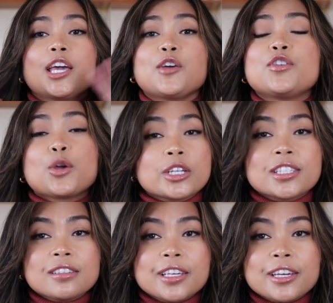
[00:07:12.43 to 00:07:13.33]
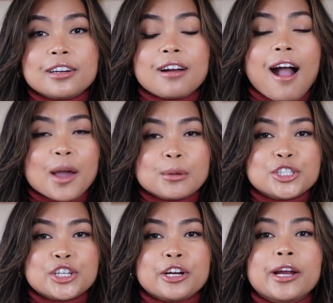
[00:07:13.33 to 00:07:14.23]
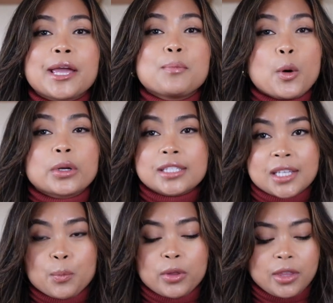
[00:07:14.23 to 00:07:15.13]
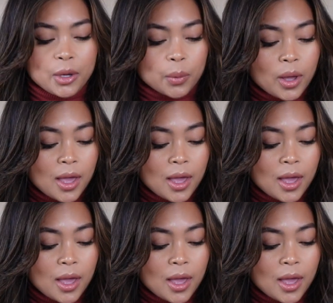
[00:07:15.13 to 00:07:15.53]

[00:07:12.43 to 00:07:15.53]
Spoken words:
If you're still here, I want to share a bonus tip with you.